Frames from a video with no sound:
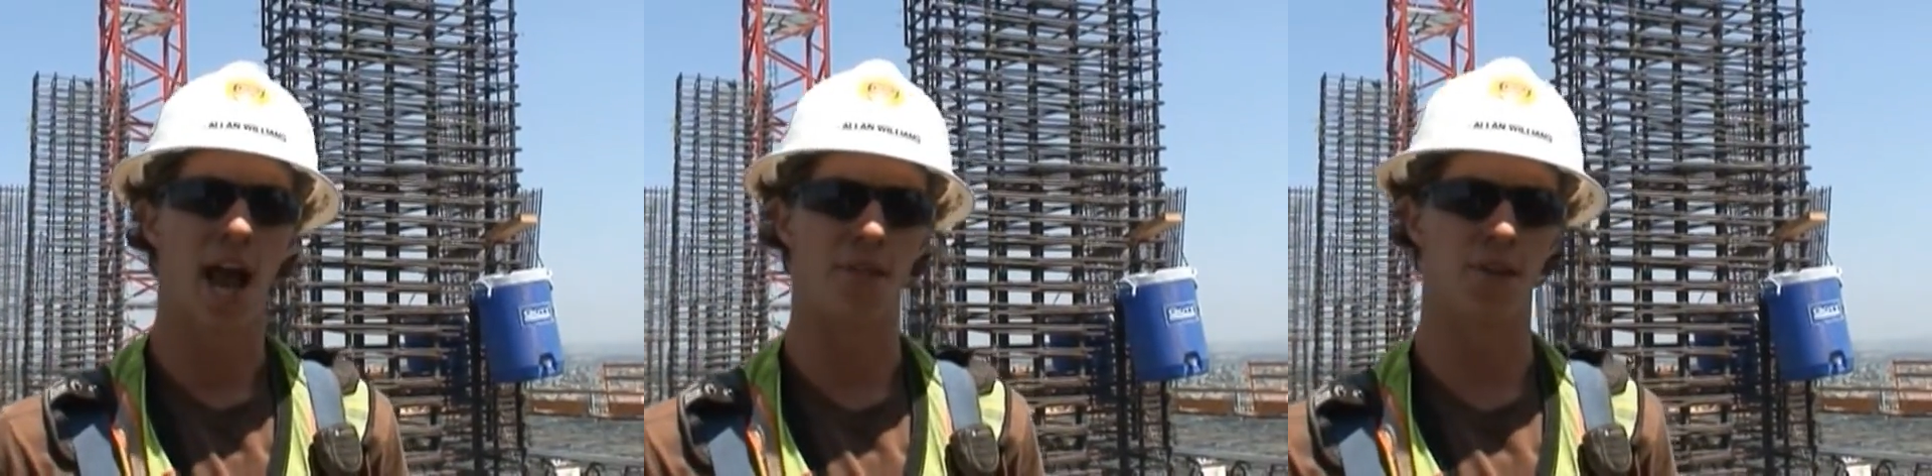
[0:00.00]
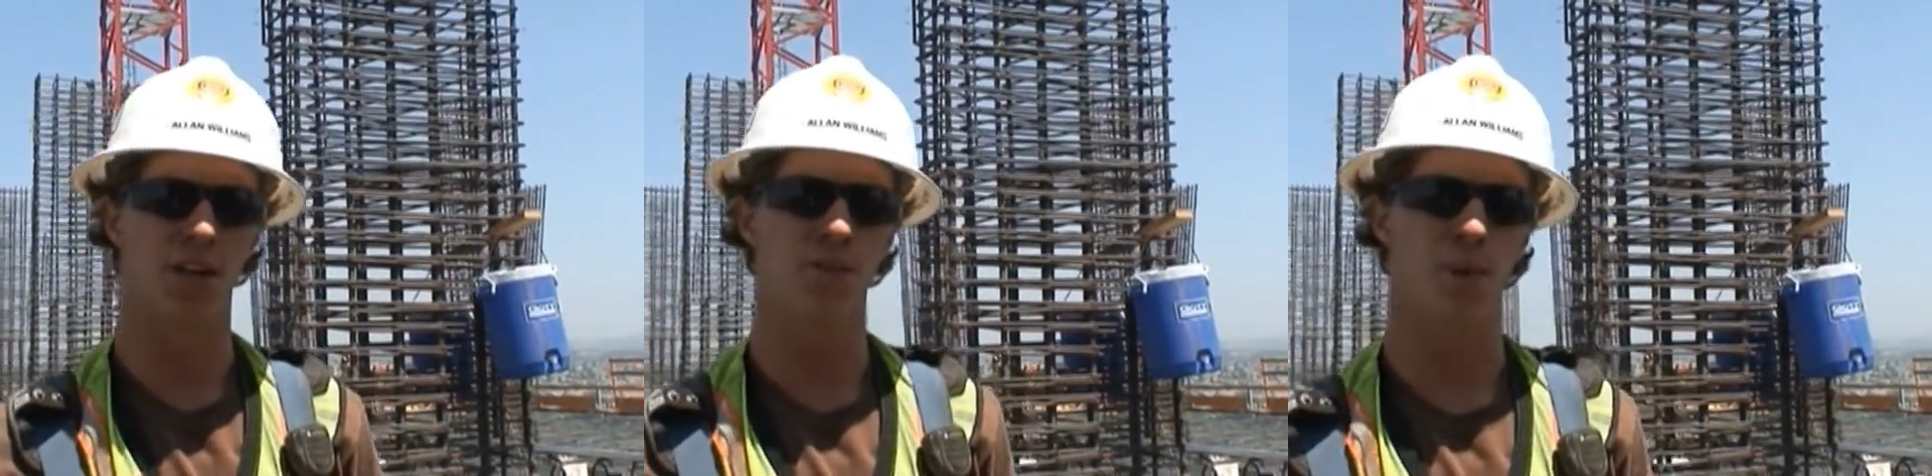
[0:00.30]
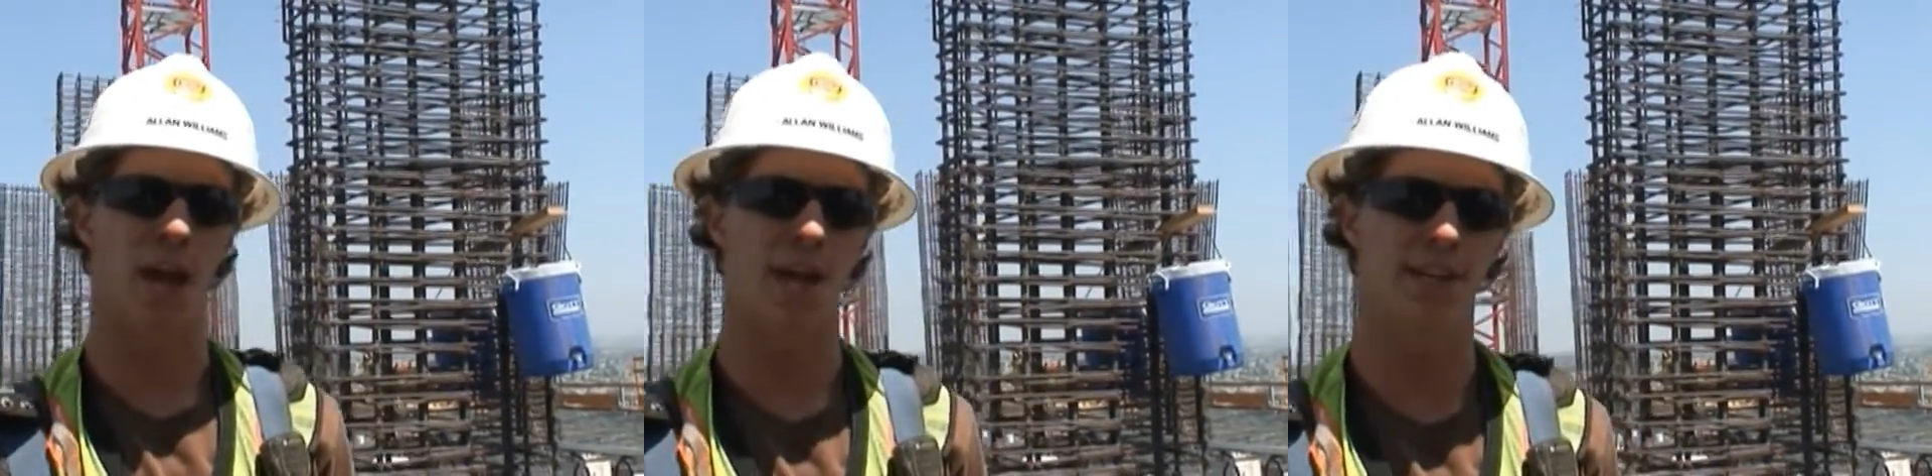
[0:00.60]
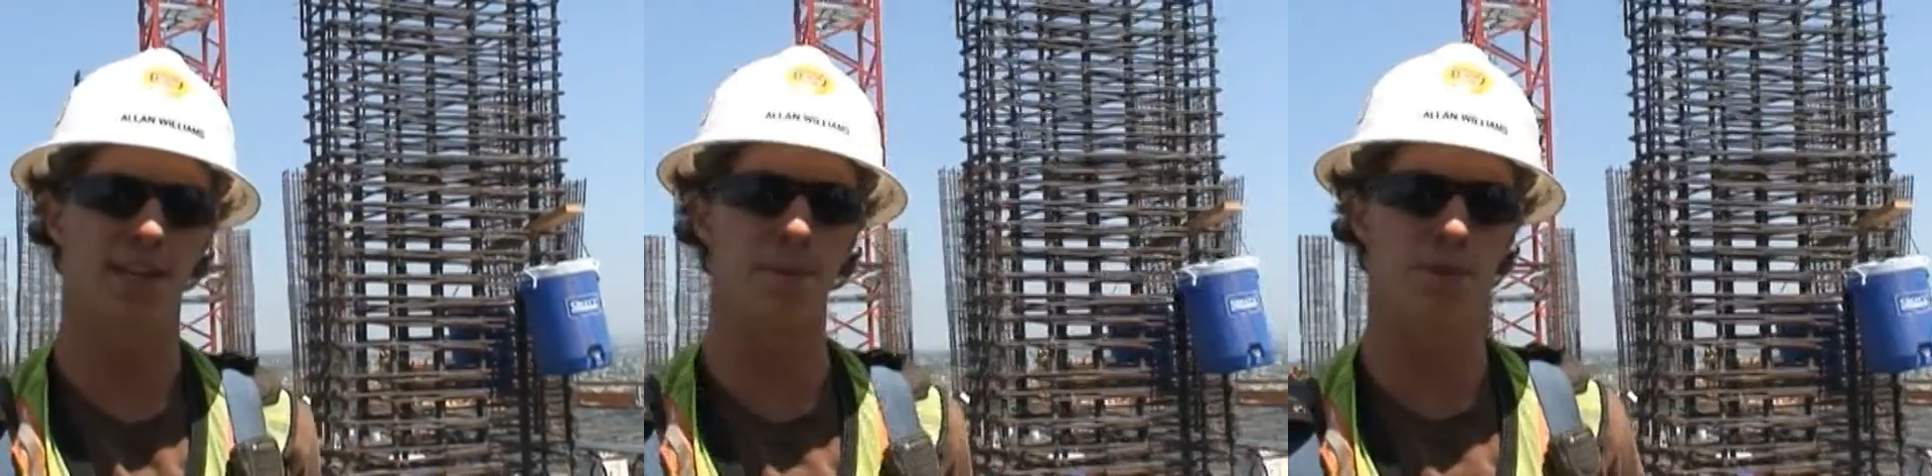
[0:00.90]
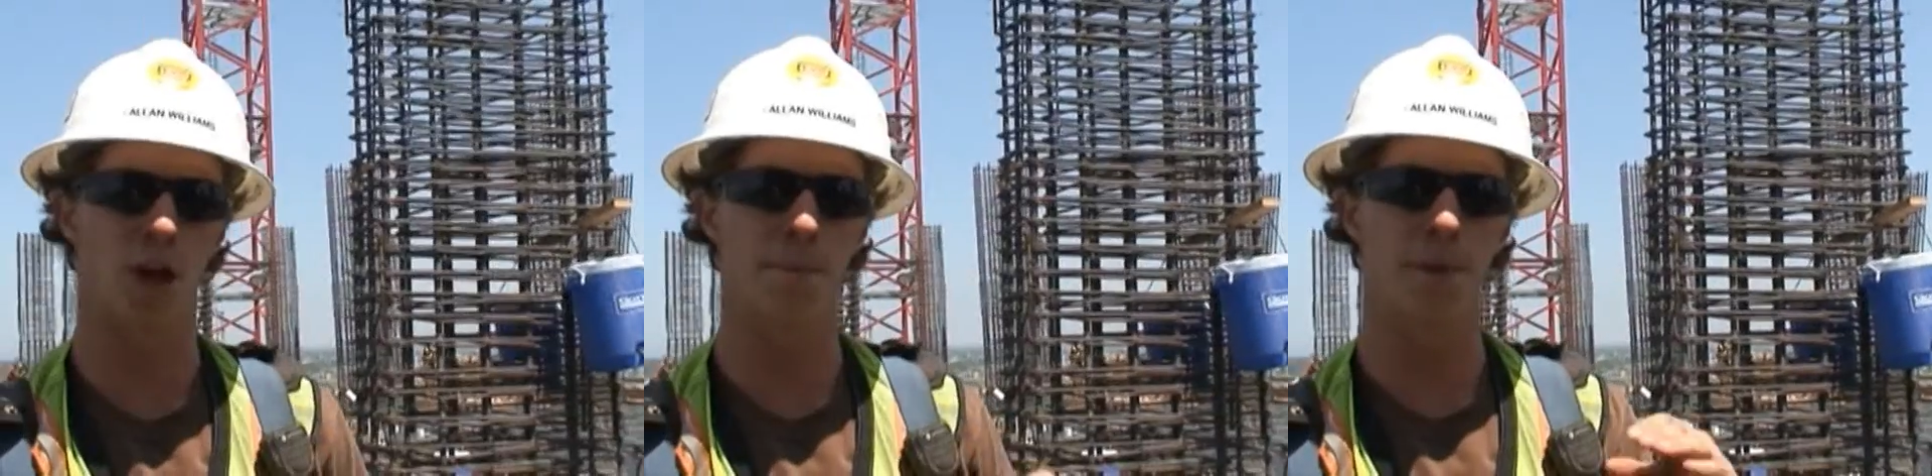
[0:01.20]
And the reason we had to keep
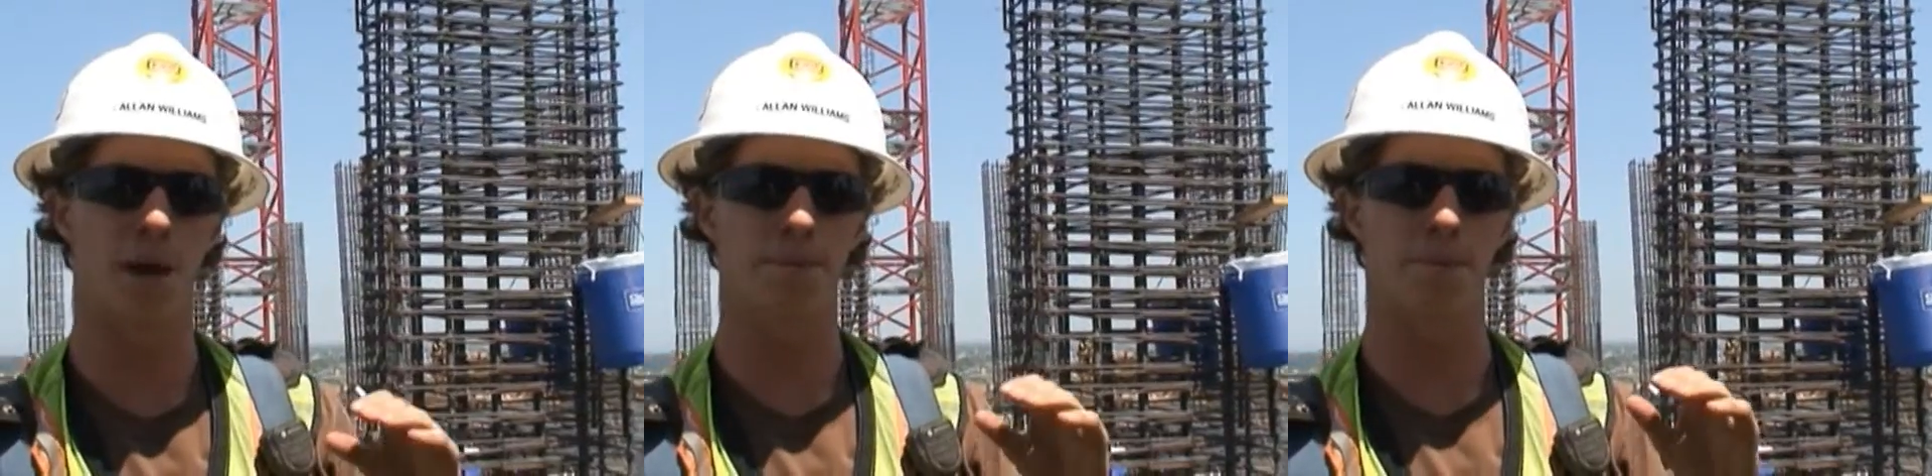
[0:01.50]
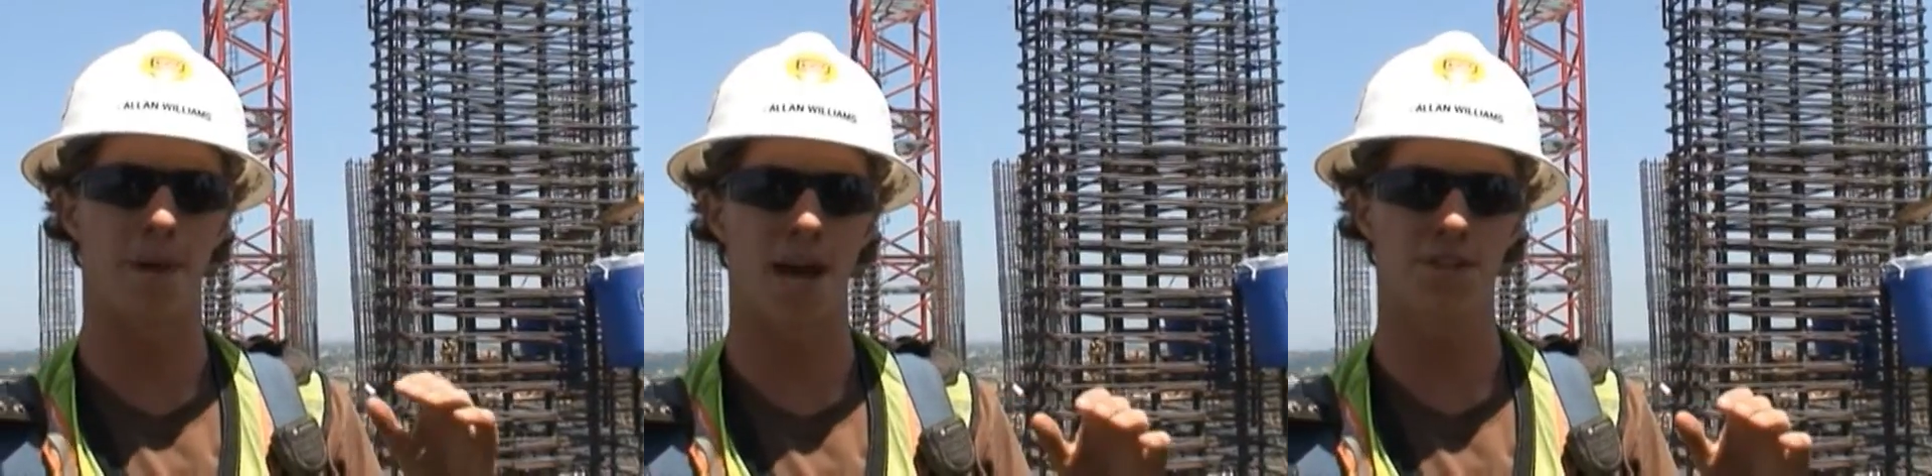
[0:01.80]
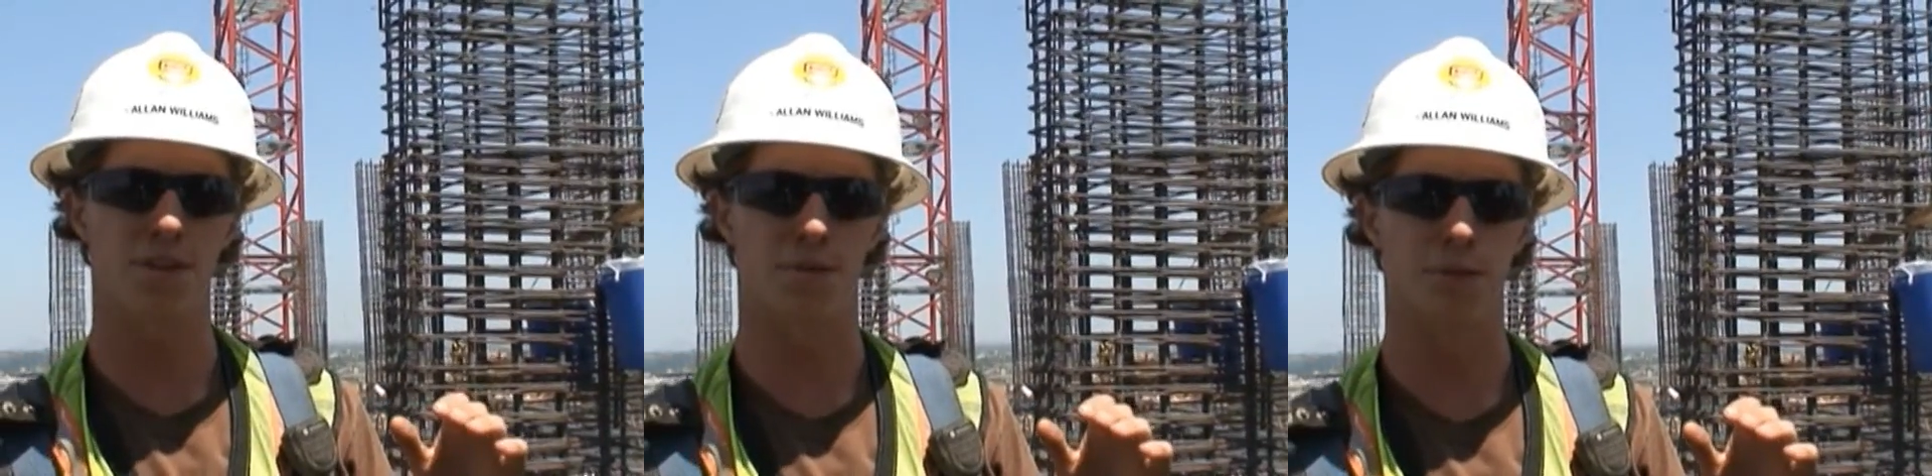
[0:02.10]
jumping up the master